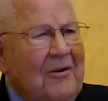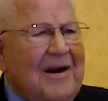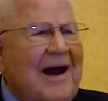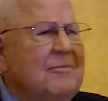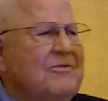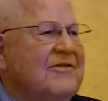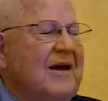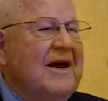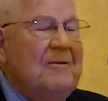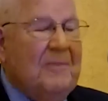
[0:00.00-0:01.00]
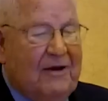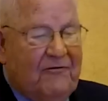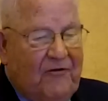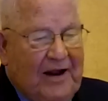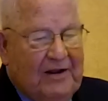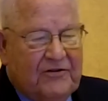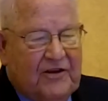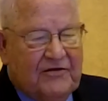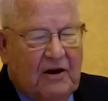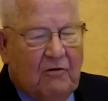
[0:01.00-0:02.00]
What I'm saying, my
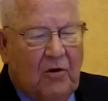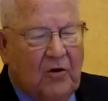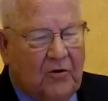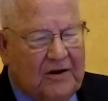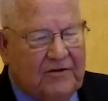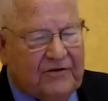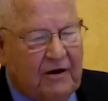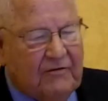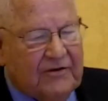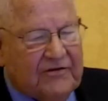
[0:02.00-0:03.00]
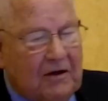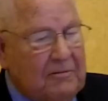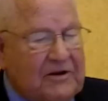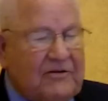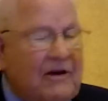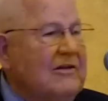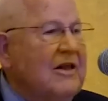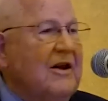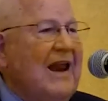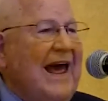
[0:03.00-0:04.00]
friends, is that Rotary service can be just
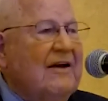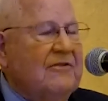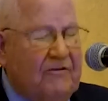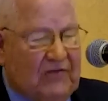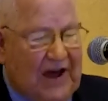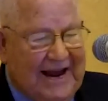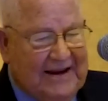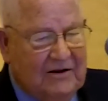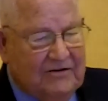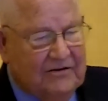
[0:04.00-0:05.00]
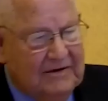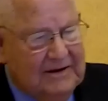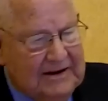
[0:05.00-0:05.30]
little acts of kindness.